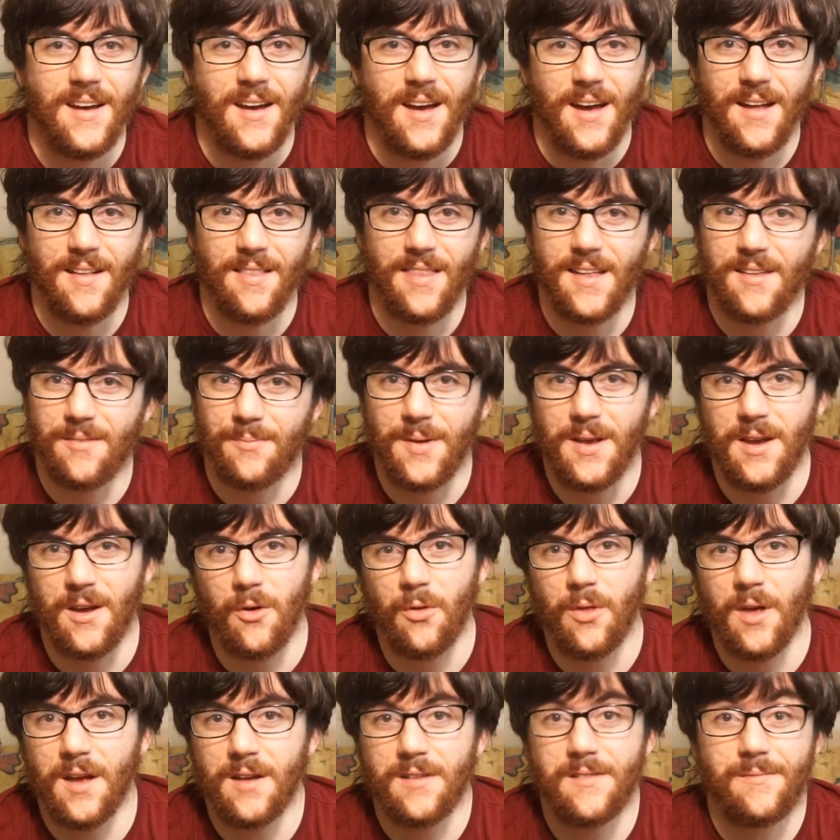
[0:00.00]
It lets me
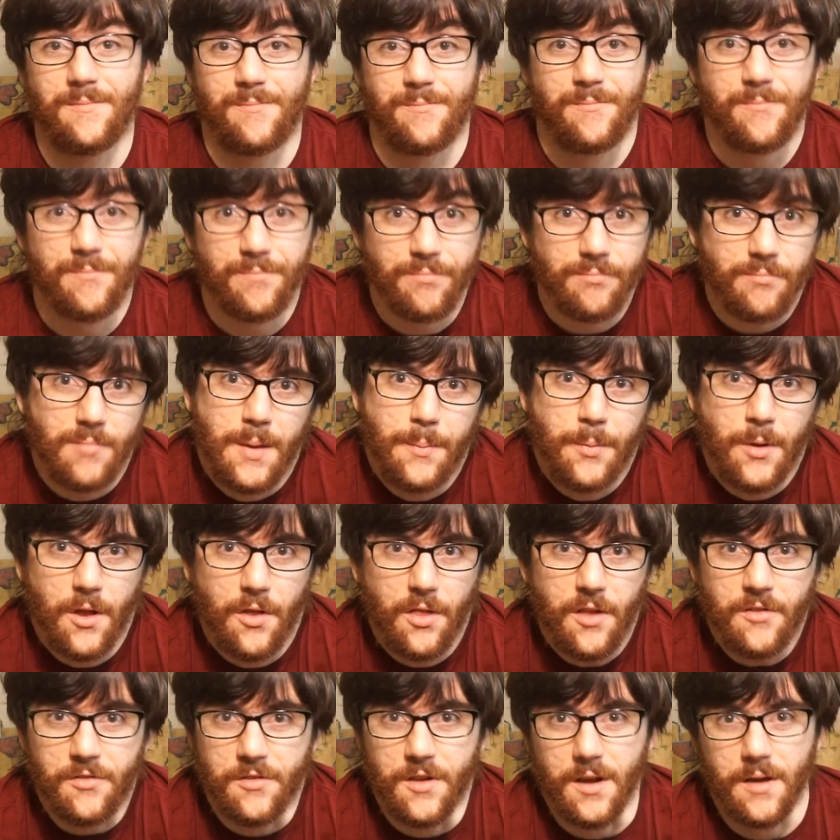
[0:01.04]
know that people
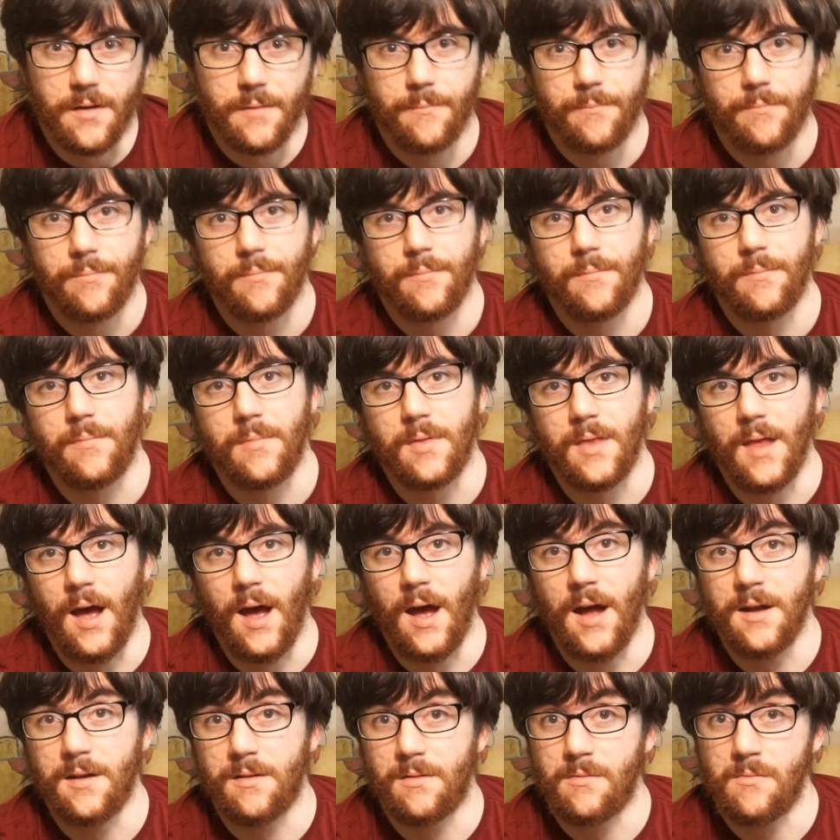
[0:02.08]
are listening,
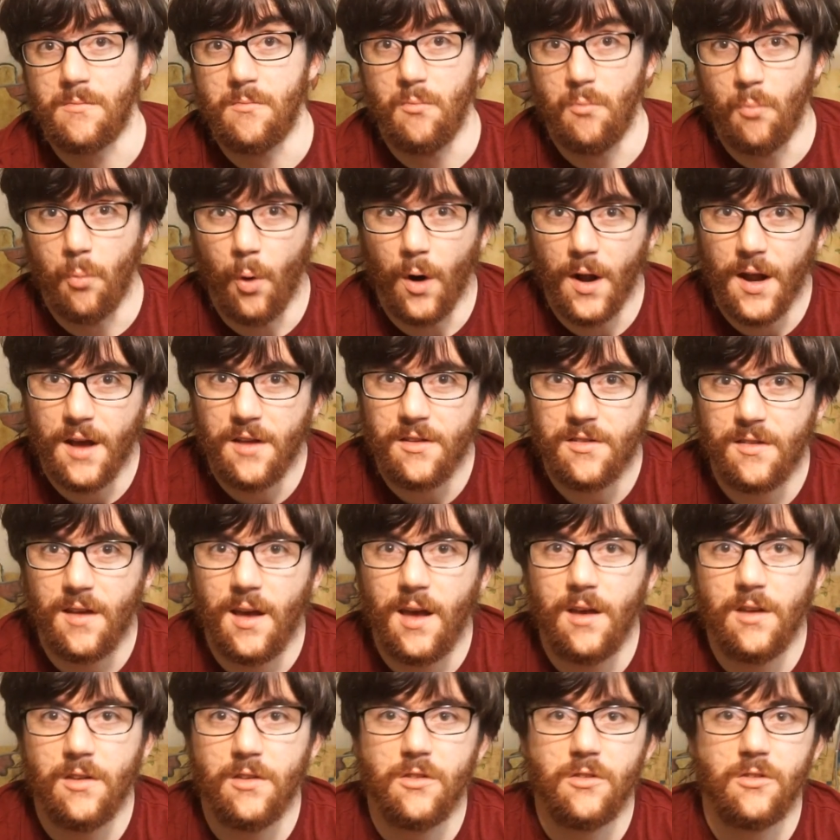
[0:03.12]
that what I
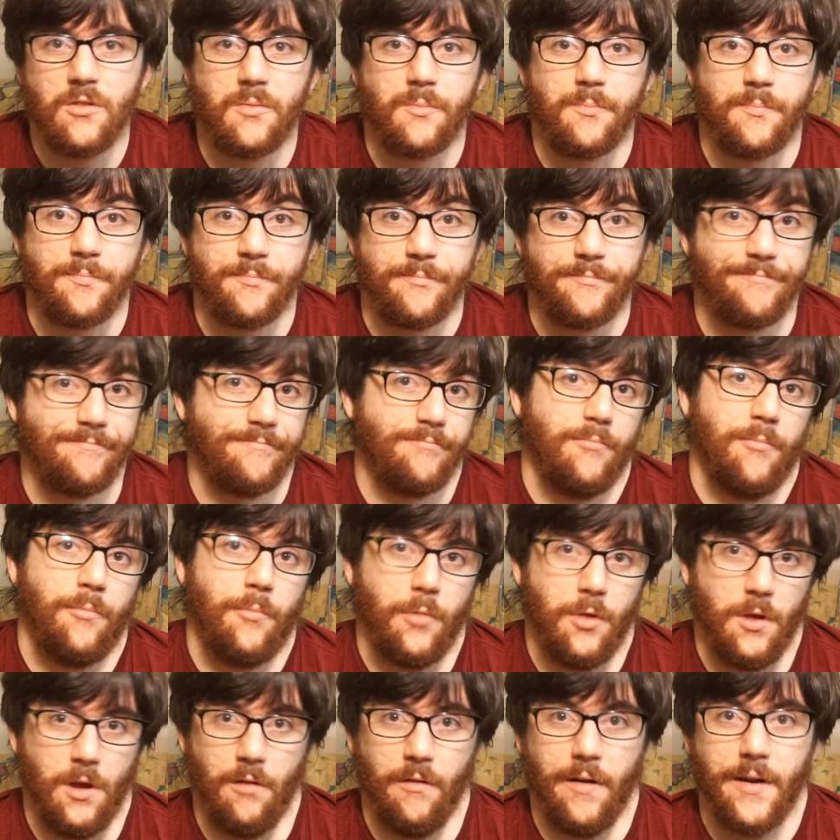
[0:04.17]
say is
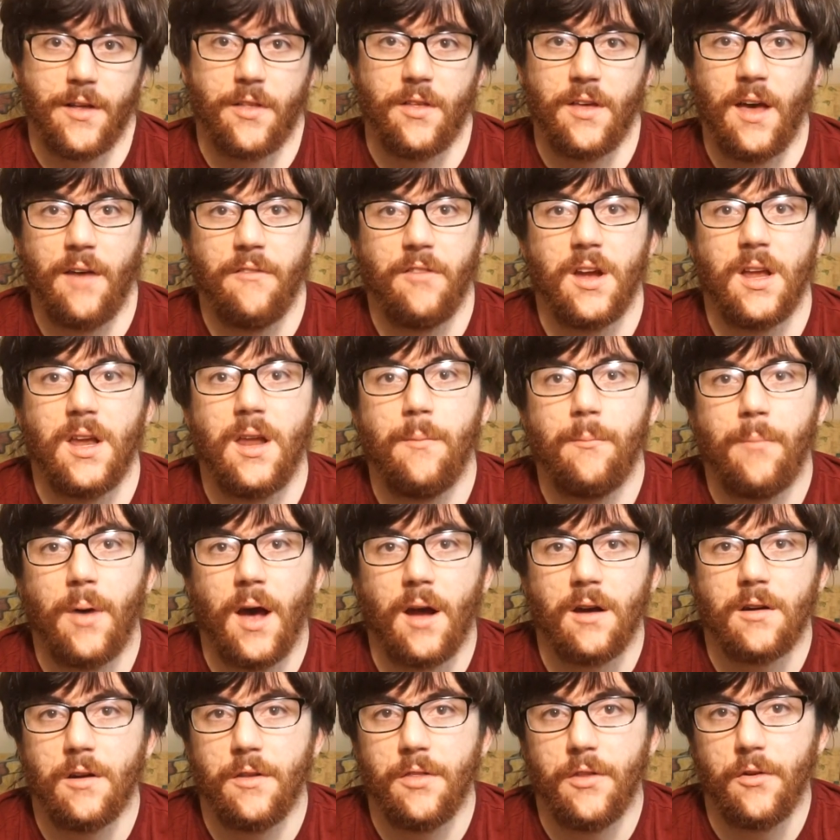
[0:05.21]
theoretically having an
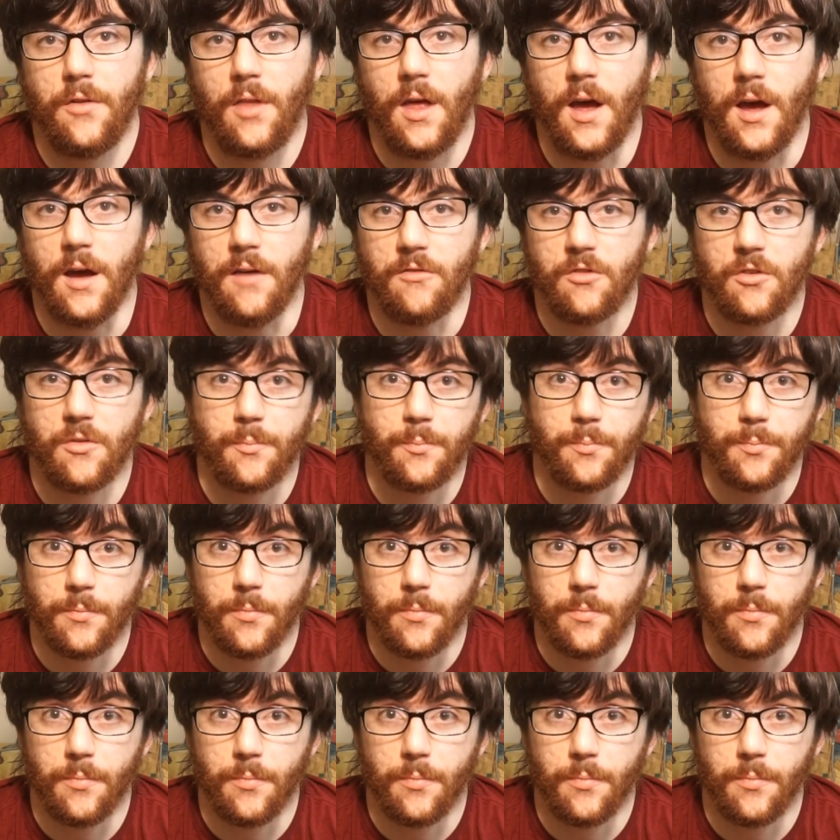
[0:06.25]
impact on their lives.